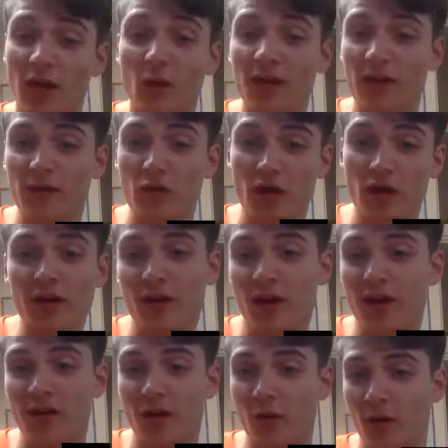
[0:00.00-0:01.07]
words, if you're an
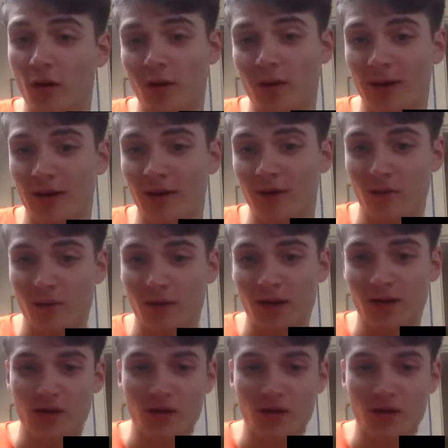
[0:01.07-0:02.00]
undergrad, don't worry about it. If you're a PhD